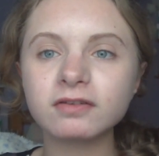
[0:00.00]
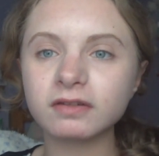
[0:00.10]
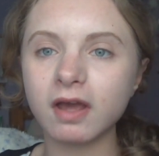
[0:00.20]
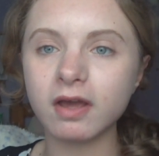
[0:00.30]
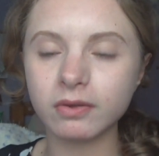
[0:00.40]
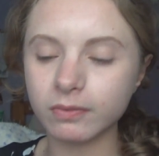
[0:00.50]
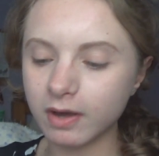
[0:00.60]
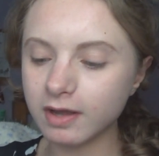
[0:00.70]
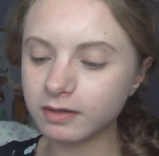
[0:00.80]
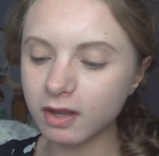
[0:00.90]

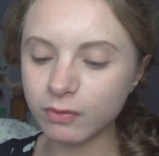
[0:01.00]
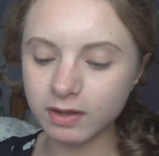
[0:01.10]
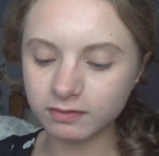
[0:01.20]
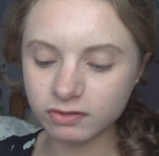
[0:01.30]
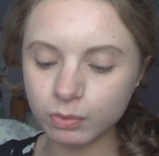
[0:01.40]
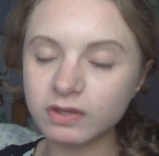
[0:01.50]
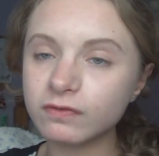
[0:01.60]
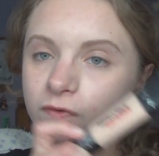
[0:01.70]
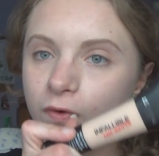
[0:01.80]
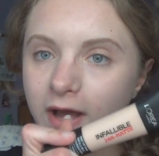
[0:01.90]
So I know it's
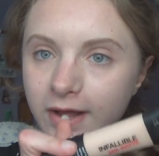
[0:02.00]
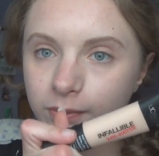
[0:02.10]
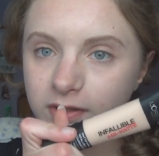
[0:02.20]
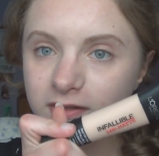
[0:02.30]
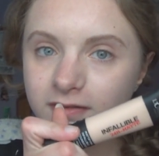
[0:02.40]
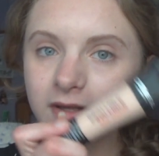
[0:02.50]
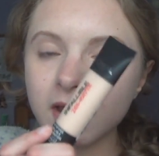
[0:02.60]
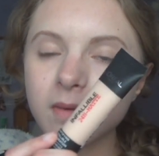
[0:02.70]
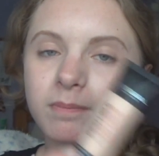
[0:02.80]
24 hours,